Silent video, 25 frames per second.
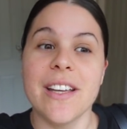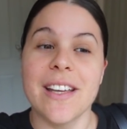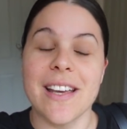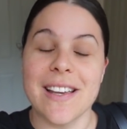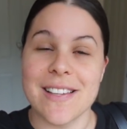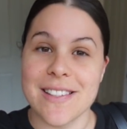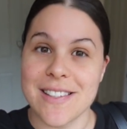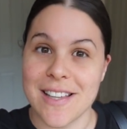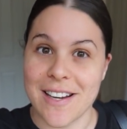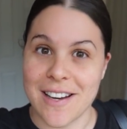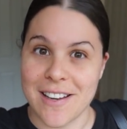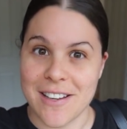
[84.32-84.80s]

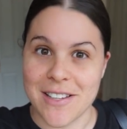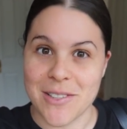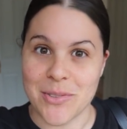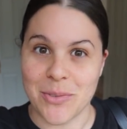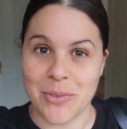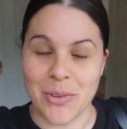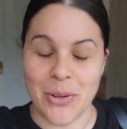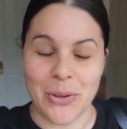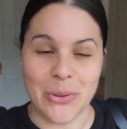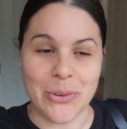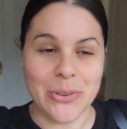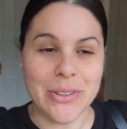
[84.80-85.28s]

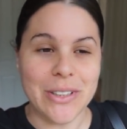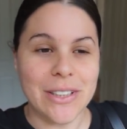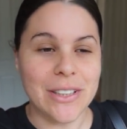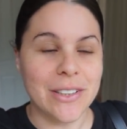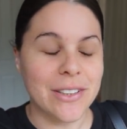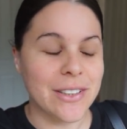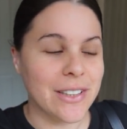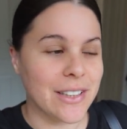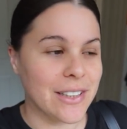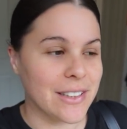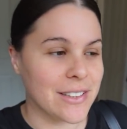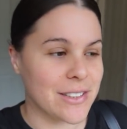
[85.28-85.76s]
yesterday's vlog,
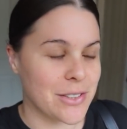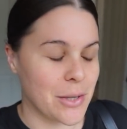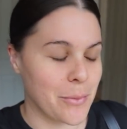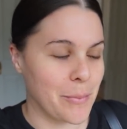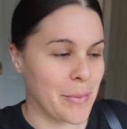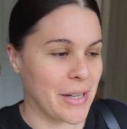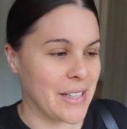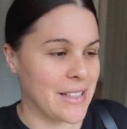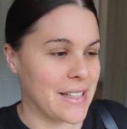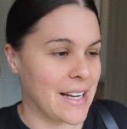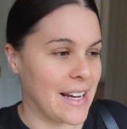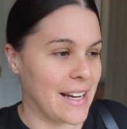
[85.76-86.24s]
so
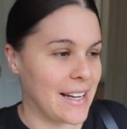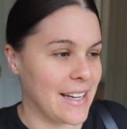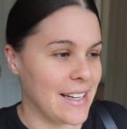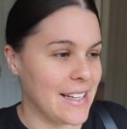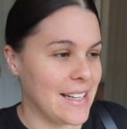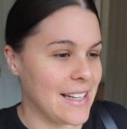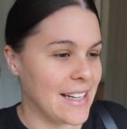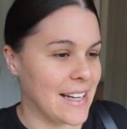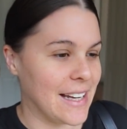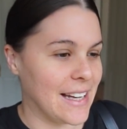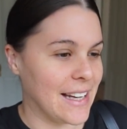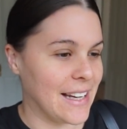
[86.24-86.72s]

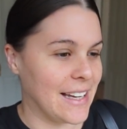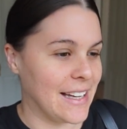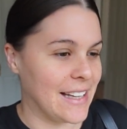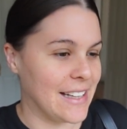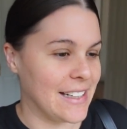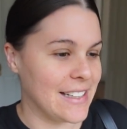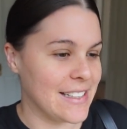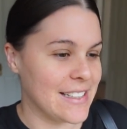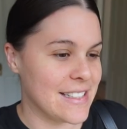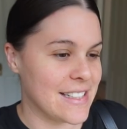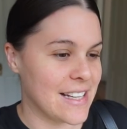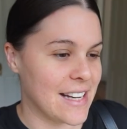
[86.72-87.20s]
Monday,
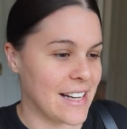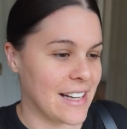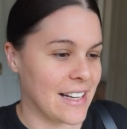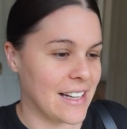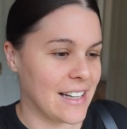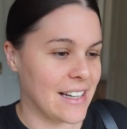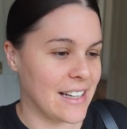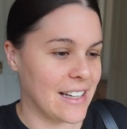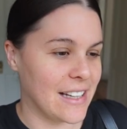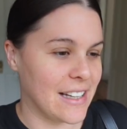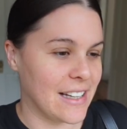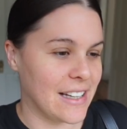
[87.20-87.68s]
and
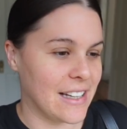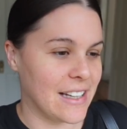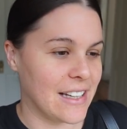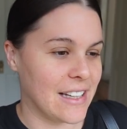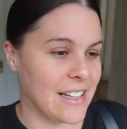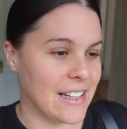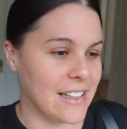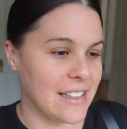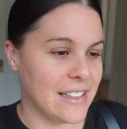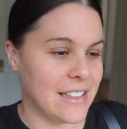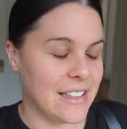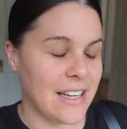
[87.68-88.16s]

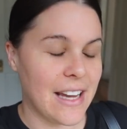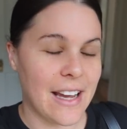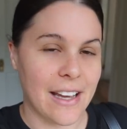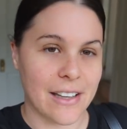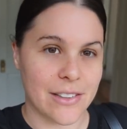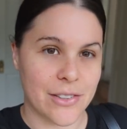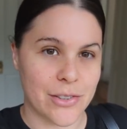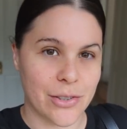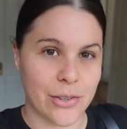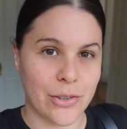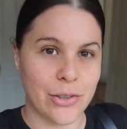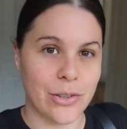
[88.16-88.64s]
uh,
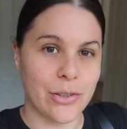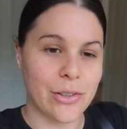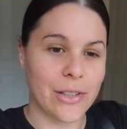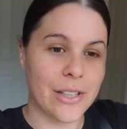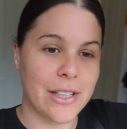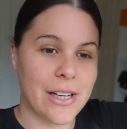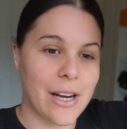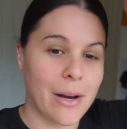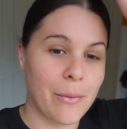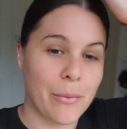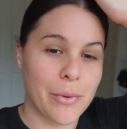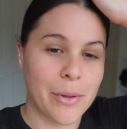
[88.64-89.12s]
yeah, so you're
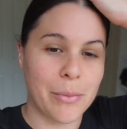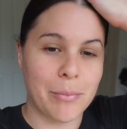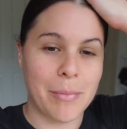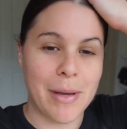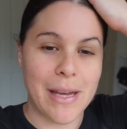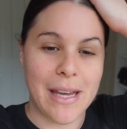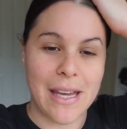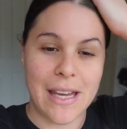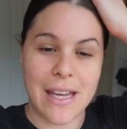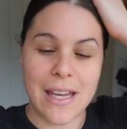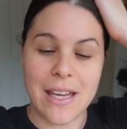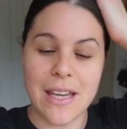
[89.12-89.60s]
going to come with
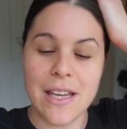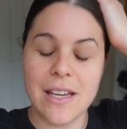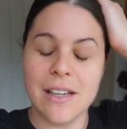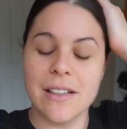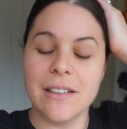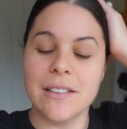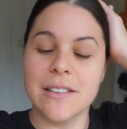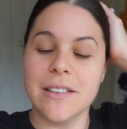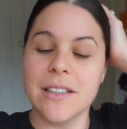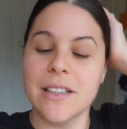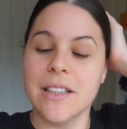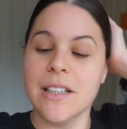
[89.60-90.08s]
me.
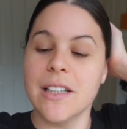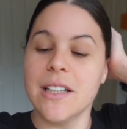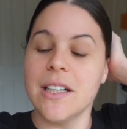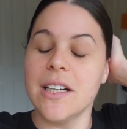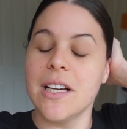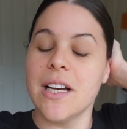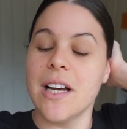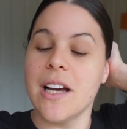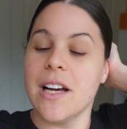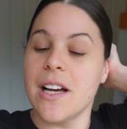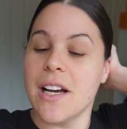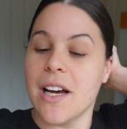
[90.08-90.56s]

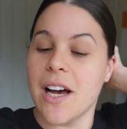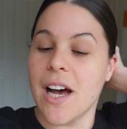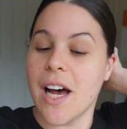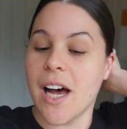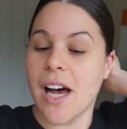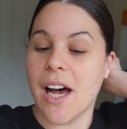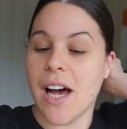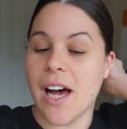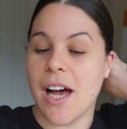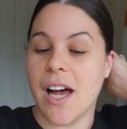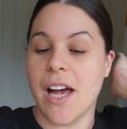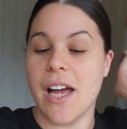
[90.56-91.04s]

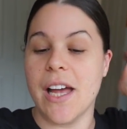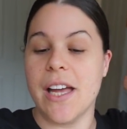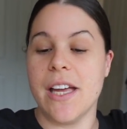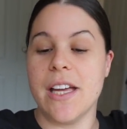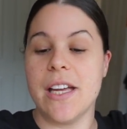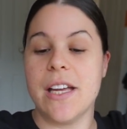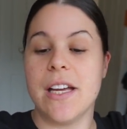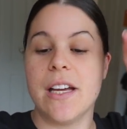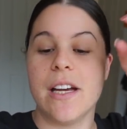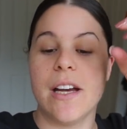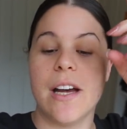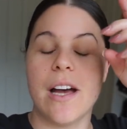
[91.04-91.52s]

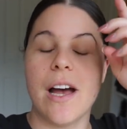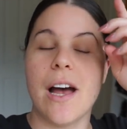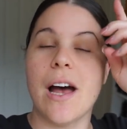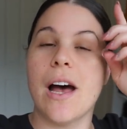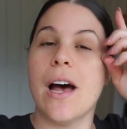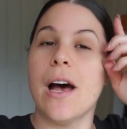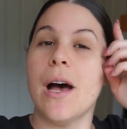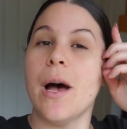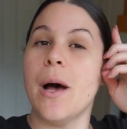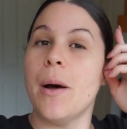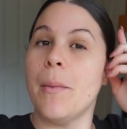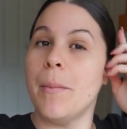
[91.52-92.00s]
I
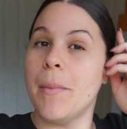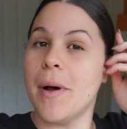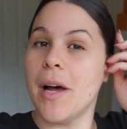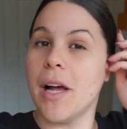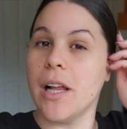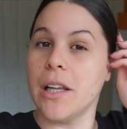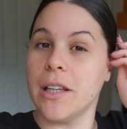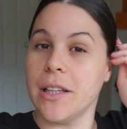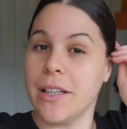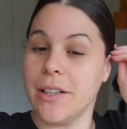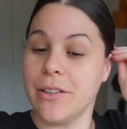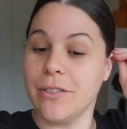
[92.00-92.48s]
am
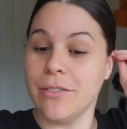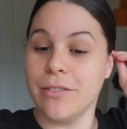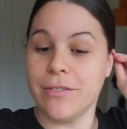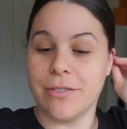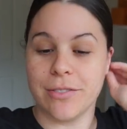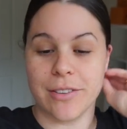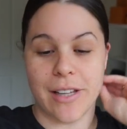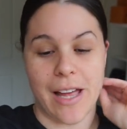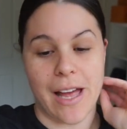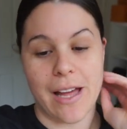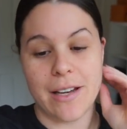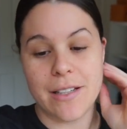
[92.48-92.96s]
a little
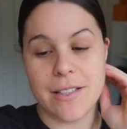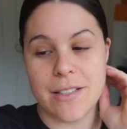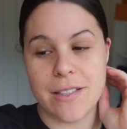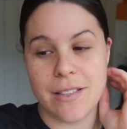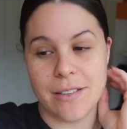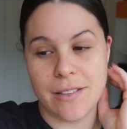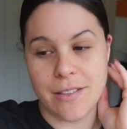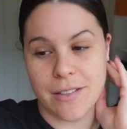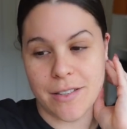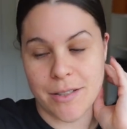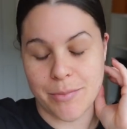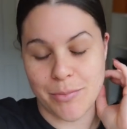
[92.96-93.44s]
flat
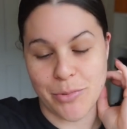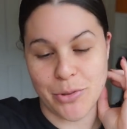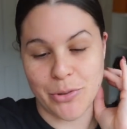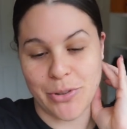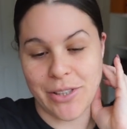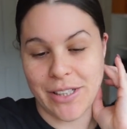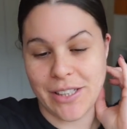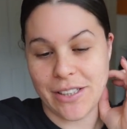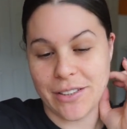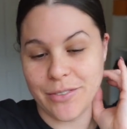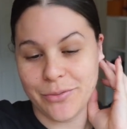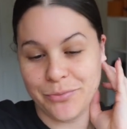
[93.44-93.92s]
this
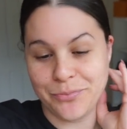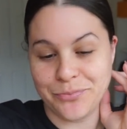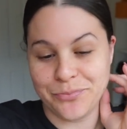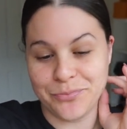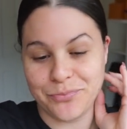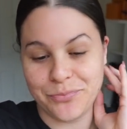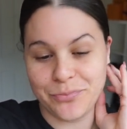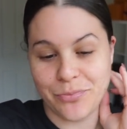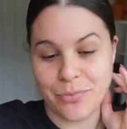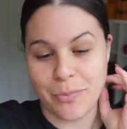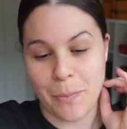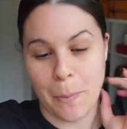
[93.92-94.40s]
morning.
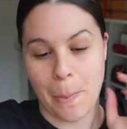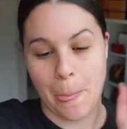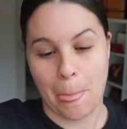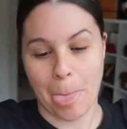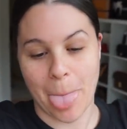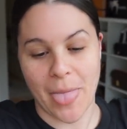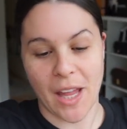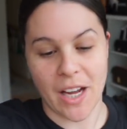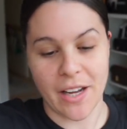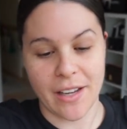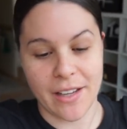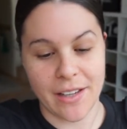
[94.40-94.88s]

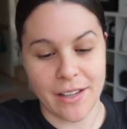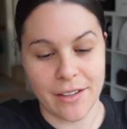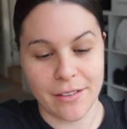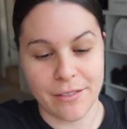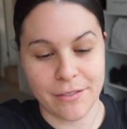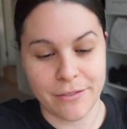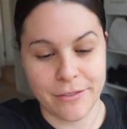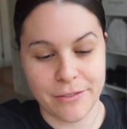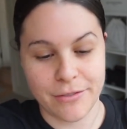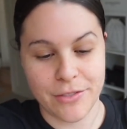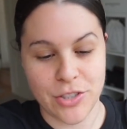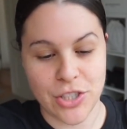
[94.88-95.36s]
I
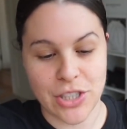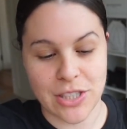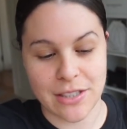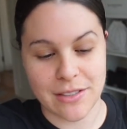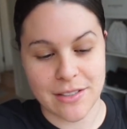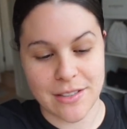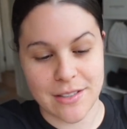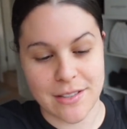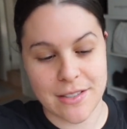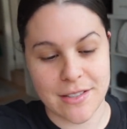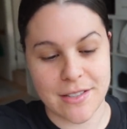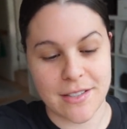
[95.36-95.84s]
have
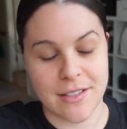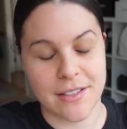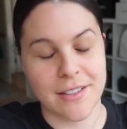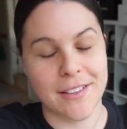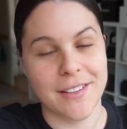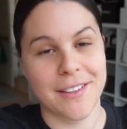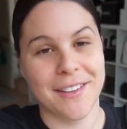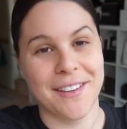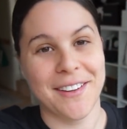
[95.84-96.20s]
just